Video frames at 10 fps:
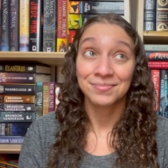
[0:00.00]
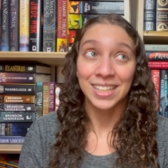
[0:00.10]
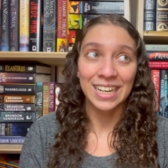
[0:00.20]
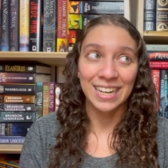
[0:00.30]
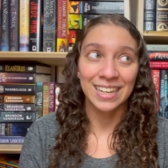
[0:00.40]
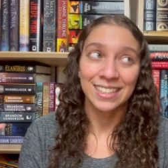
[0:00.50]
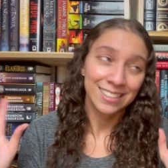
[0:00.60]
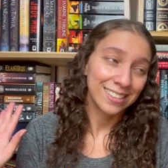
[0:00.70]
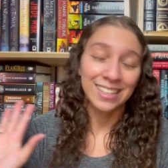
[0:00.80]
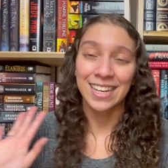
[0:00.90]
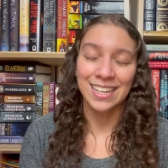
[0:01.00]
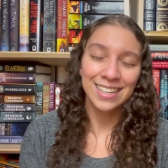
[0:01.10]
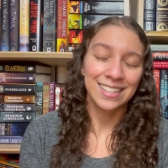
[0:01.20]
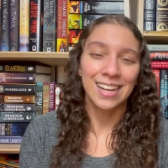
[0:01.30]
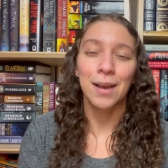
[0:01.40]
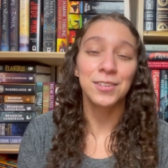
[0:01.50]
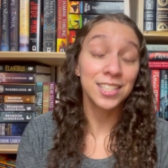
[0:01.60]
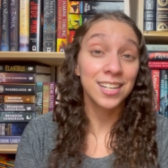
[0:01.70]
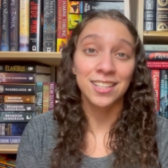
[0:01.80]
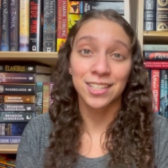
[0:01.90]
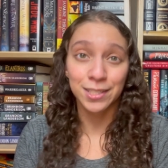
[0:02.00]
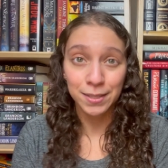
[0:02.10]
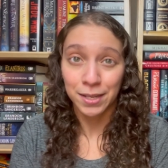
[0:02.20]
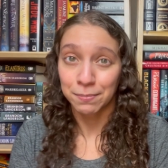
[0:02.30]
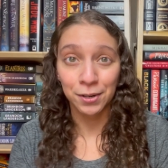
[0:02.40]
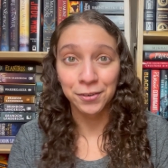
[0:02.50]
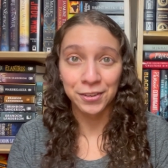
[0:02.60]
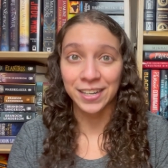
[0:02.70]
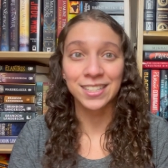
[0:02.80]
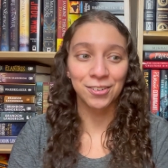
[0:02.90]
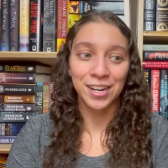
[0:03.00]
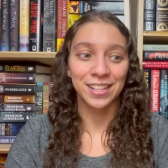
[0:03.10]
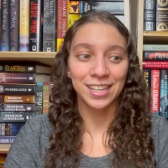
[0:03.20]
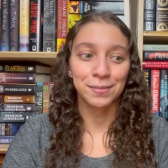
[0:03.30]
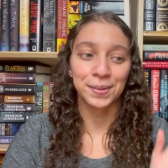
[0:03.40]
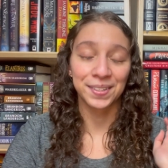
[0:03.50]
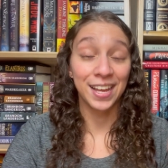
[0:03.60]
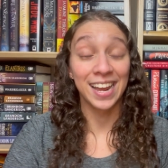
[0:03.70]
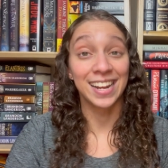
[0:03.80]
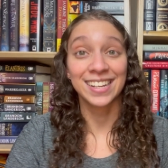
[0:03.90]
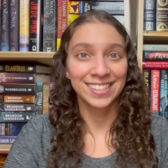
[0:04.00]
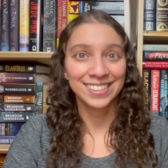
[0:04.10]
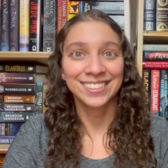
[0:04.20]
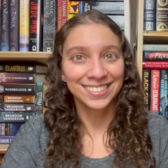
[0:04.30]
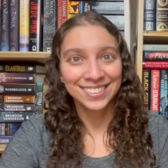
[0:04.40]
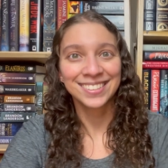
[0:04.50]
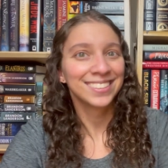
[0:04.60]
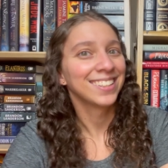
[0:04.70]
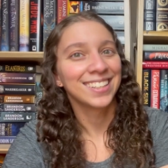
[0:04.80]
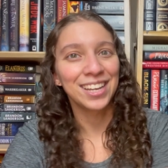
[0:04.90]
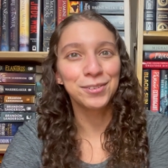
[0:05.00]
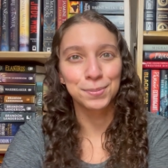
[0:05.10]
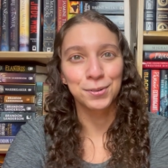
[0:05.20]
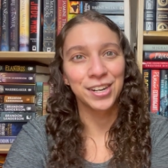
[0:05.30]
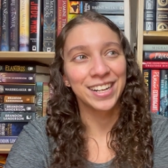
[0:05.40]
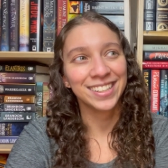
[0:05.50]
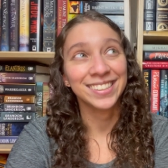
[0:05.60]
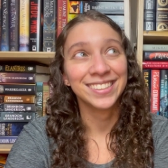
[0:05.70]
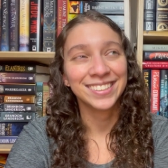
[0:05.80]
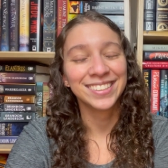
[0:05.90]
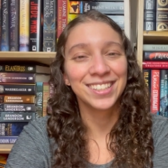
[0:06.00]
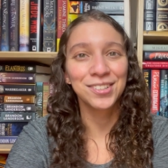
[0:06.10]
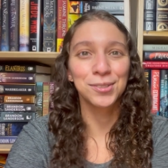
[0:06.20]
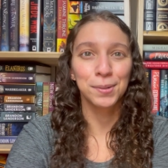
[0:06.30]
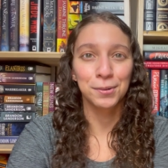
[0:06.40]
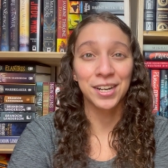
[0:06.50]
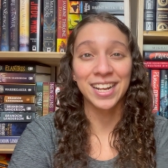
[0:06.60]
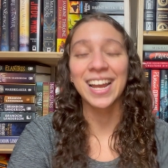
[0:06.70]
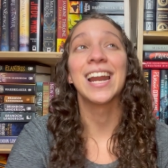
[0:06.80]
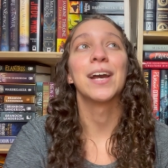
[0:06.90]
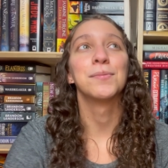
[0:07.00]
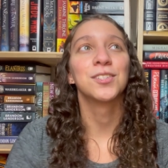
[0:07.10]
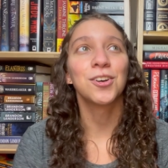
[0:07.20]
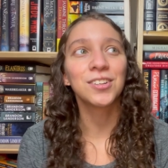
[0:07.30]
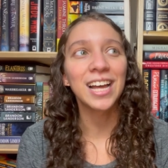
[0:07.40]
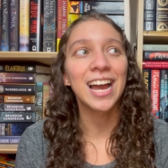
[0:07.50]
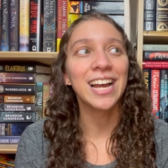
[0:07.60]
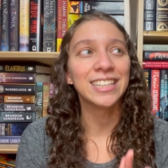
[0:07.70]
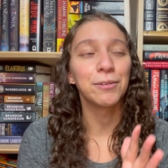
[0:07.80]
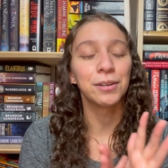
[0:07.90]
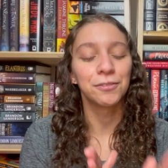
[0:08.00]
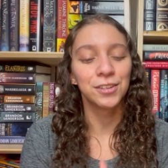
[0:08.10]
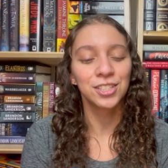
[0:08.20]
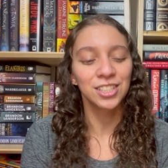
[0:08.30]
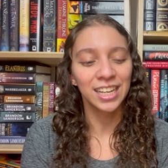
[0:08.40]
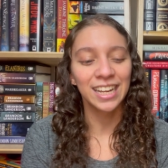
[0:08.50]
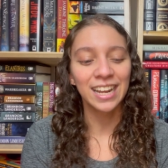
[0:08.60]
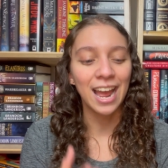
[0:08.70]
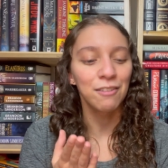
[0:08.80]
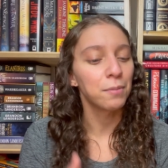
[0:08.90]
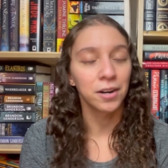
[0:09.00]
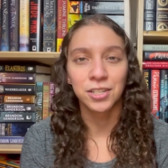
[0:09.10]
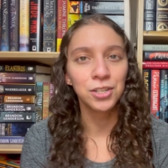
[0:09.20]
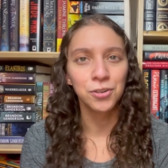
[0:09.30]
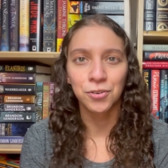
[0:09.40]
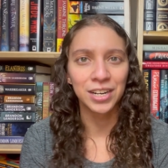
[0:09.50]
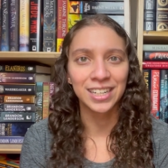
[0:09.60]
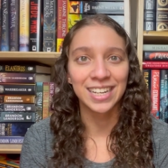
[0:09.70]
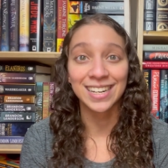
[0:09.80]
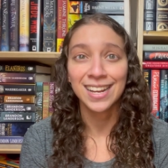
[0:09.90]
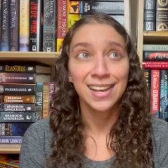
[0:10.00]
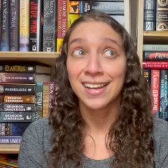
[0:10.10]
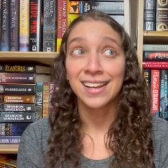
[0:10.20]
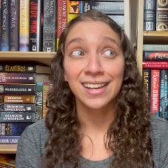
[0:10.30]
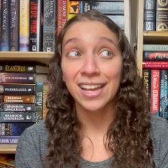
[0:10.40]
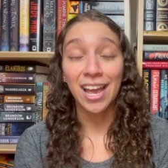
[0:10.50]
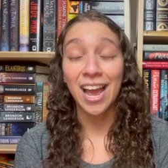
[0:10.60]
Uh, like, obviously nothing's perfect or anything, but, like, it was pretty. It was real pretty, and I'm so glad that we officially have part two in greenlit. I,